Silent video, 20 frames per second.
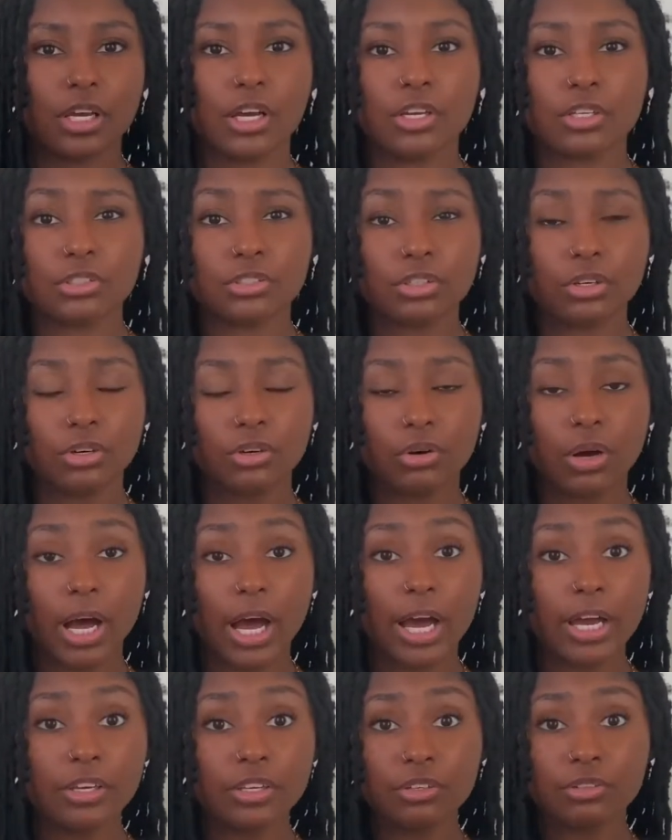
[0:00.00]
So
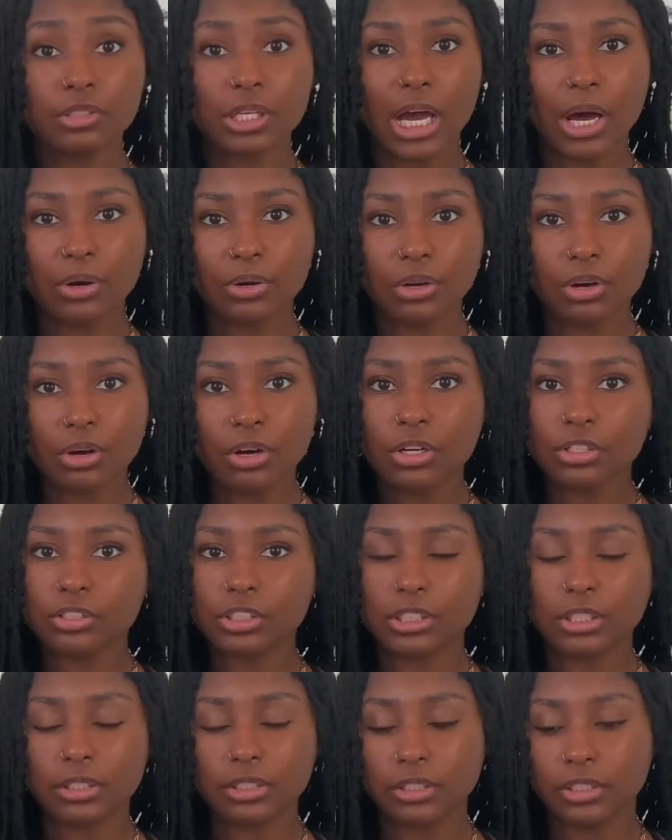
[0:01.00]
I use alcohol to
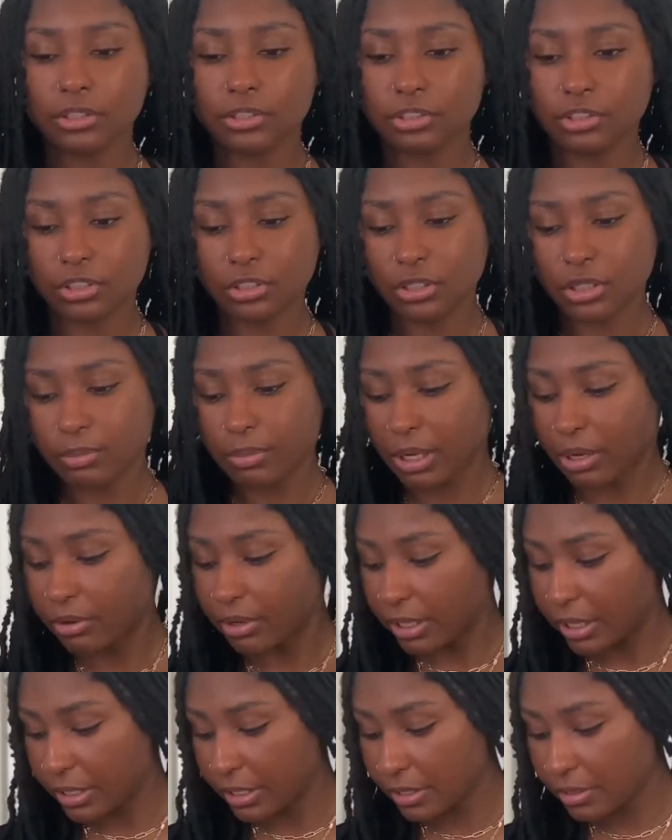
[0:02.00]
clean just about
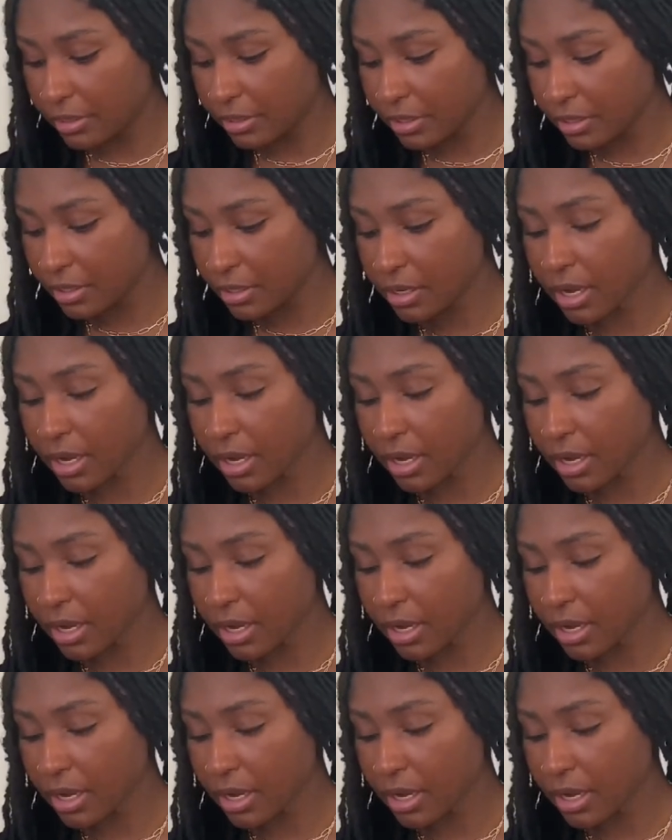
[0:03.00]
anything.